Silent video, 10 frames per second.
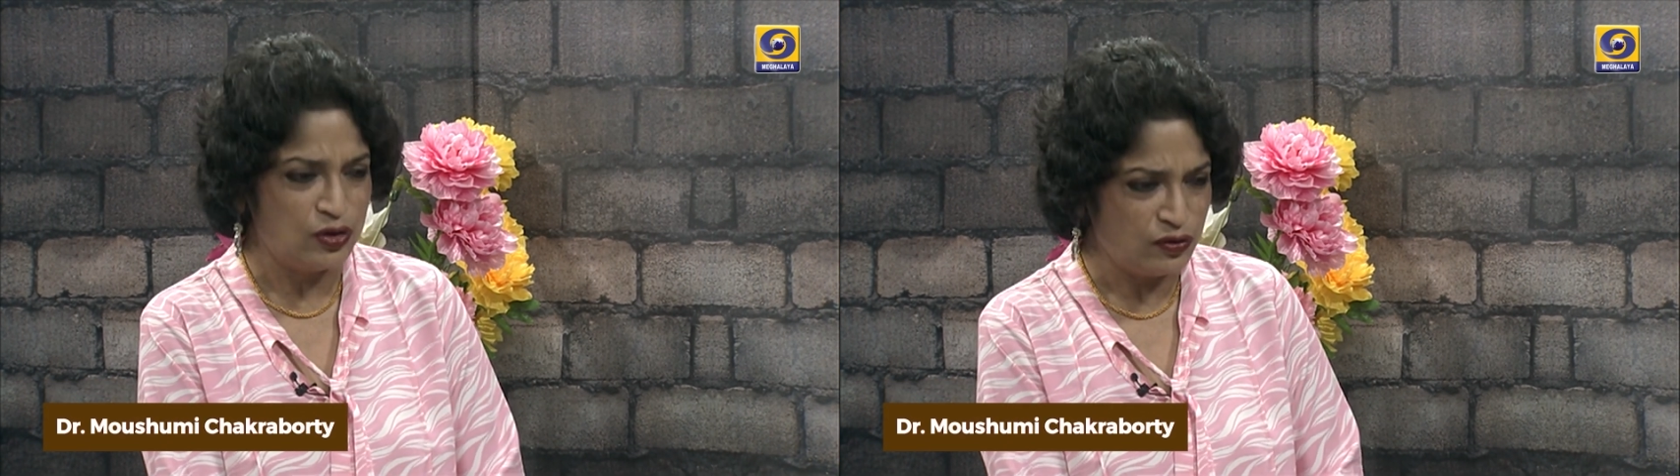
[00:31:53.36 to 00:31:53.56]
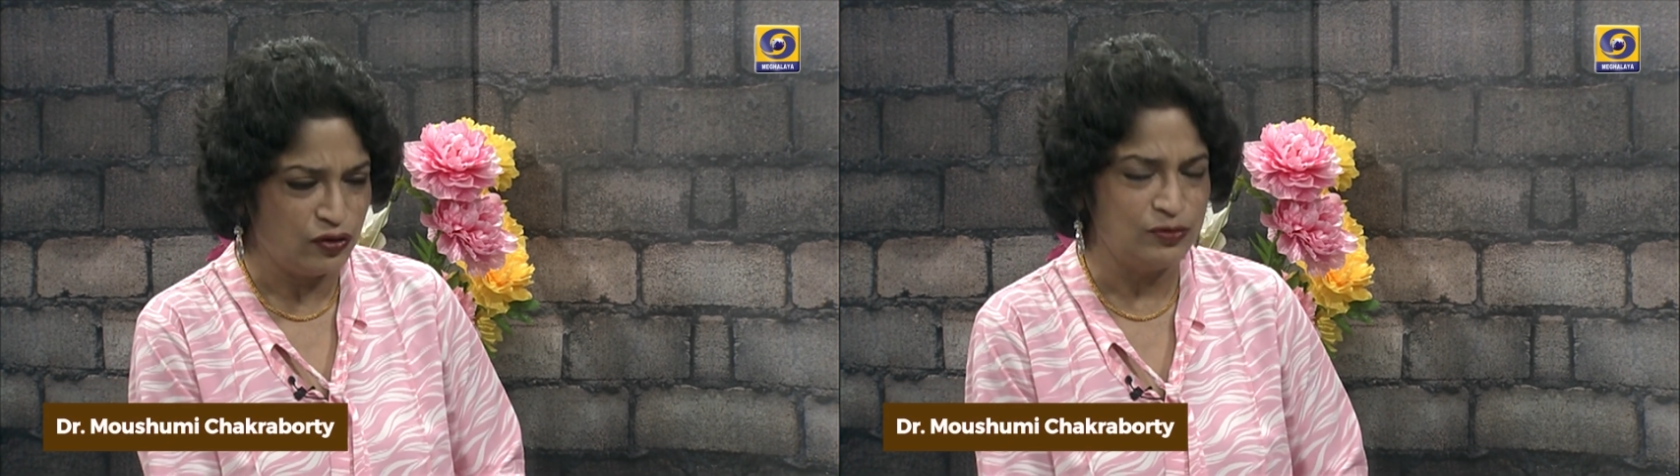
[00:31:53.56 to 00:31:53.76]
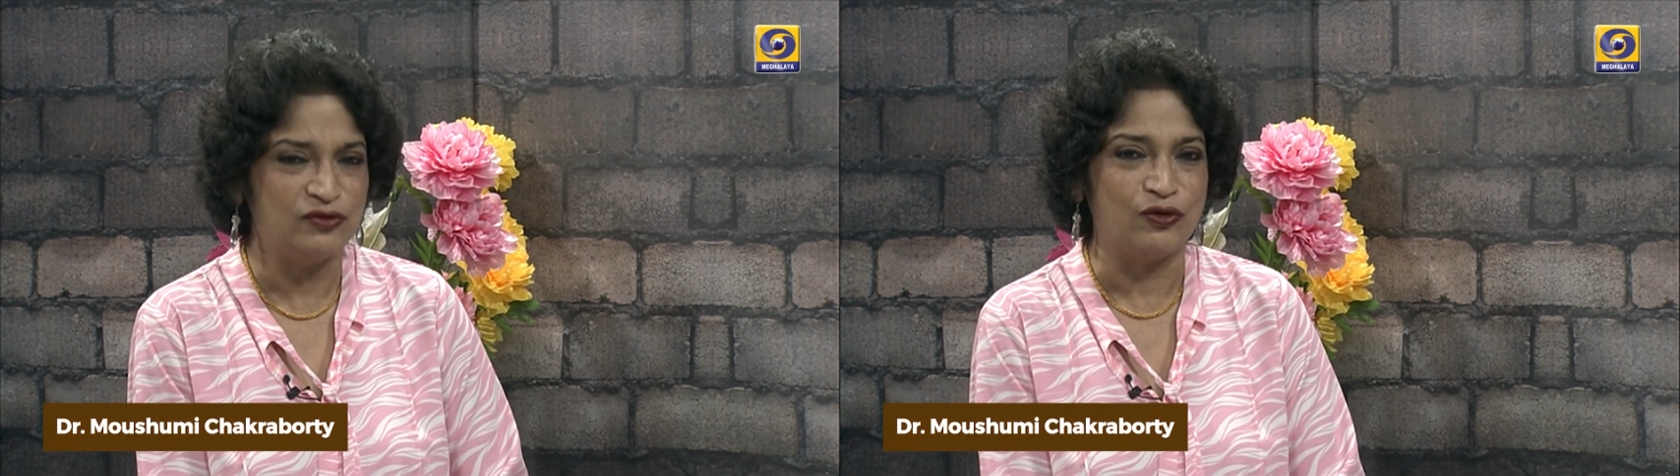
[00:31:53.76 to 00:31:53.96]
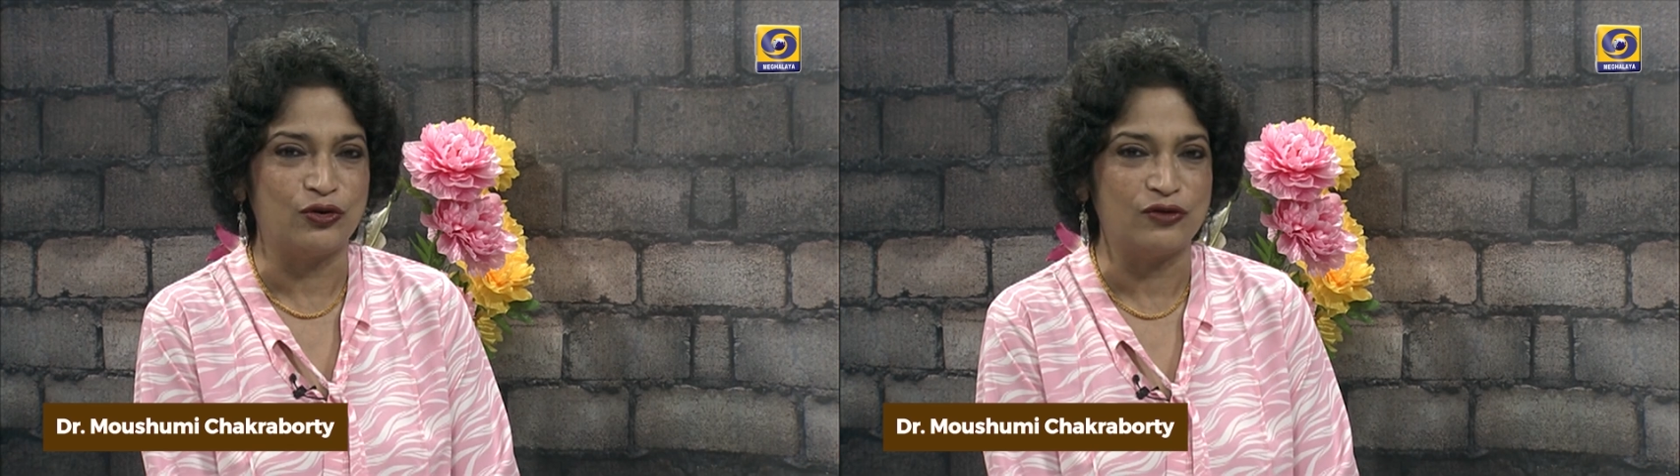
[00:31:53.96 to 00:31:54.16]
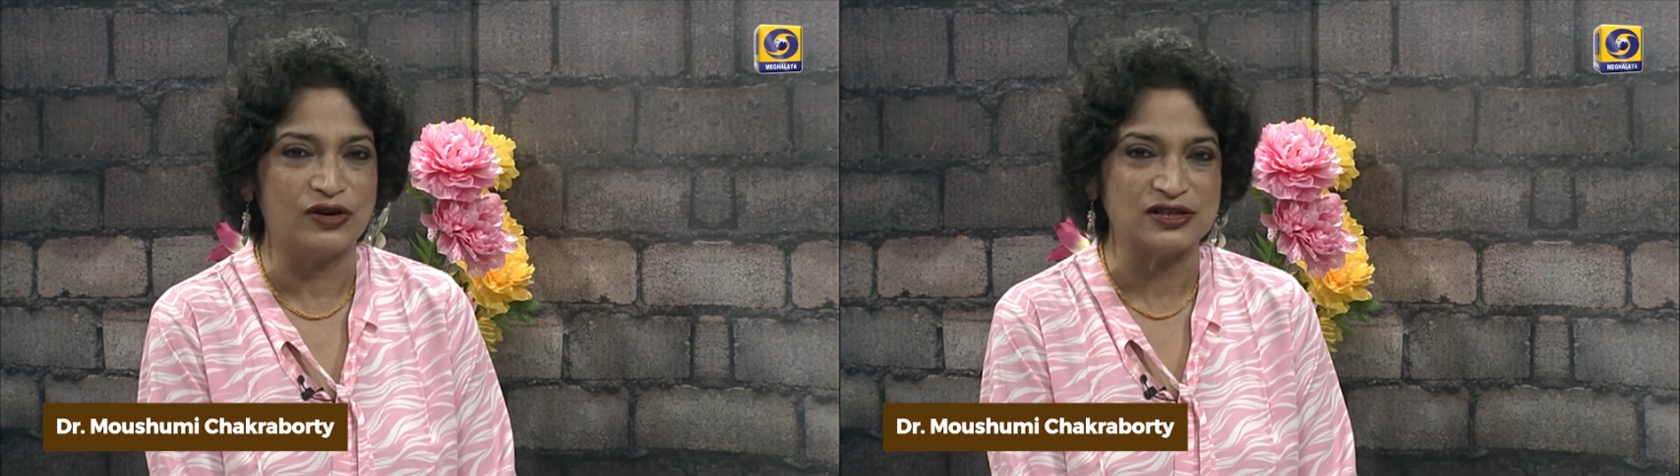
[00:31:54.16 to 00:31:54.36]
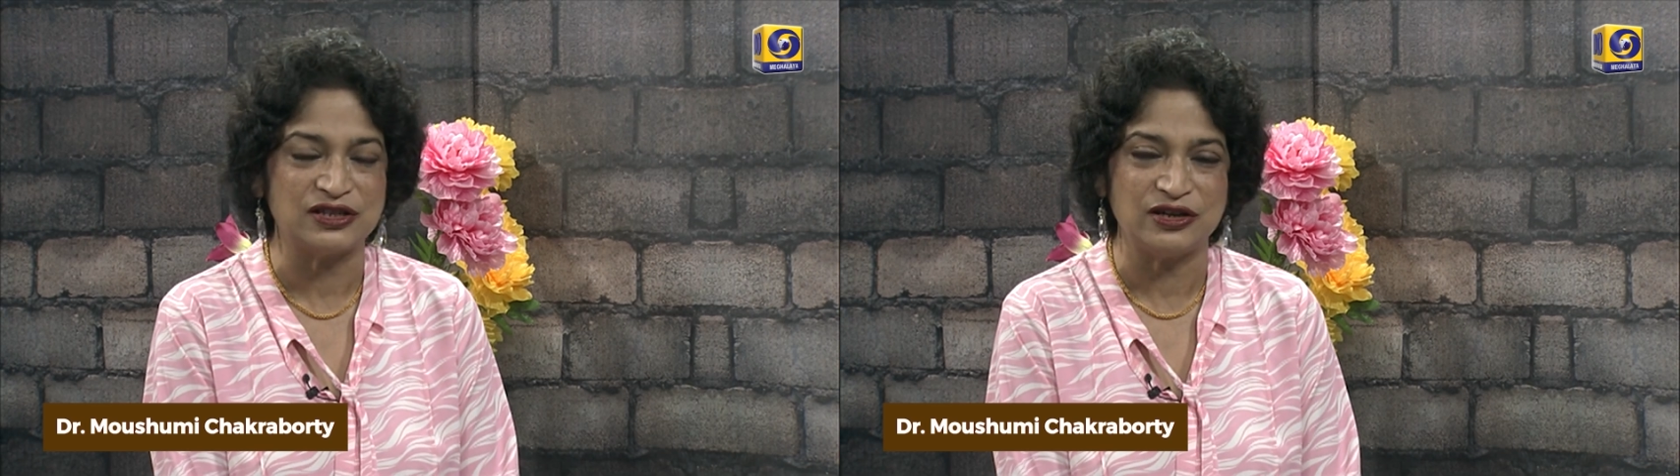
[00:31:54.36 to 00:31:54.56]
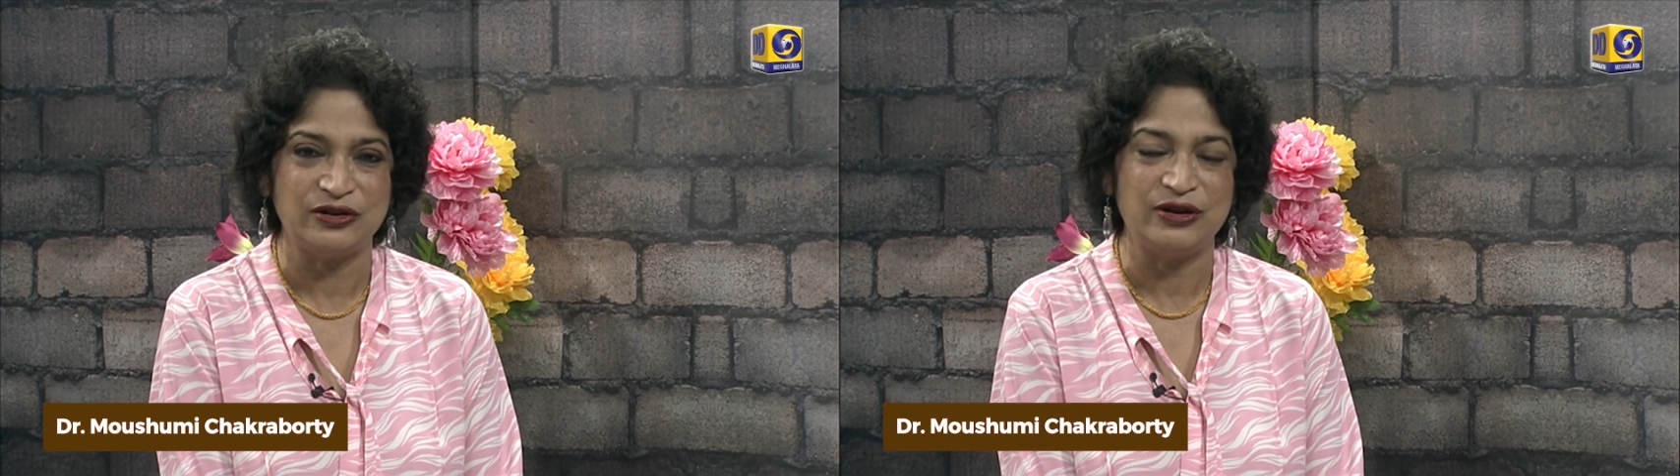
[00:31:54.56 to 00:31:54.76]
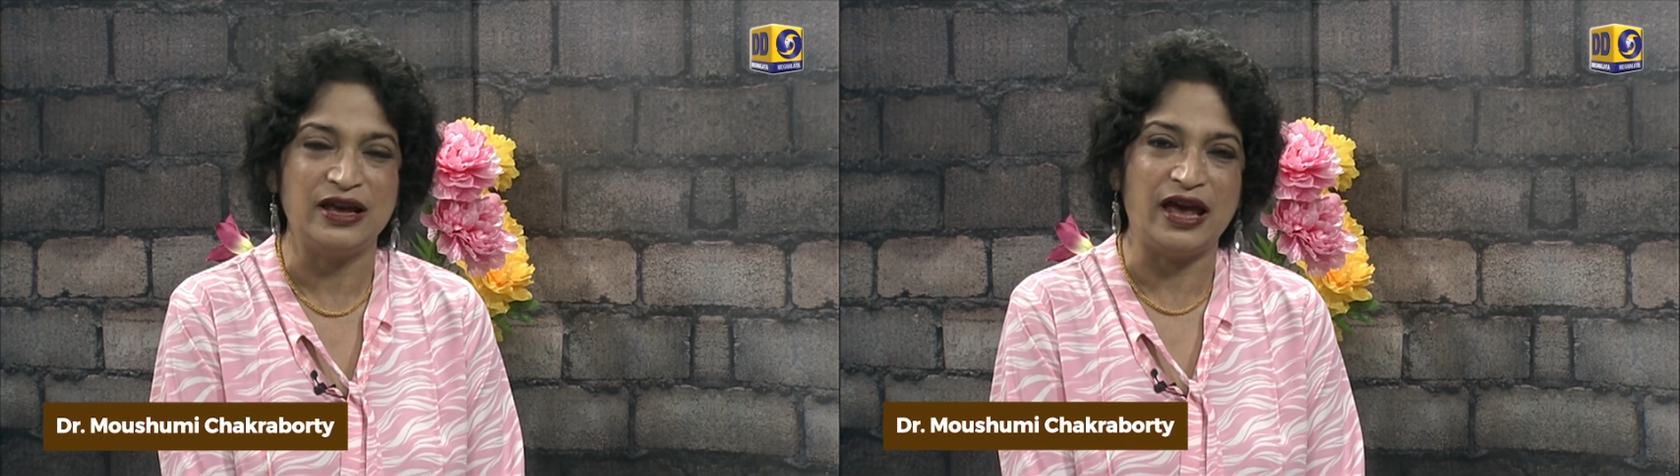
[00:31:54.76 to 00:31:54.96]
from the four of us here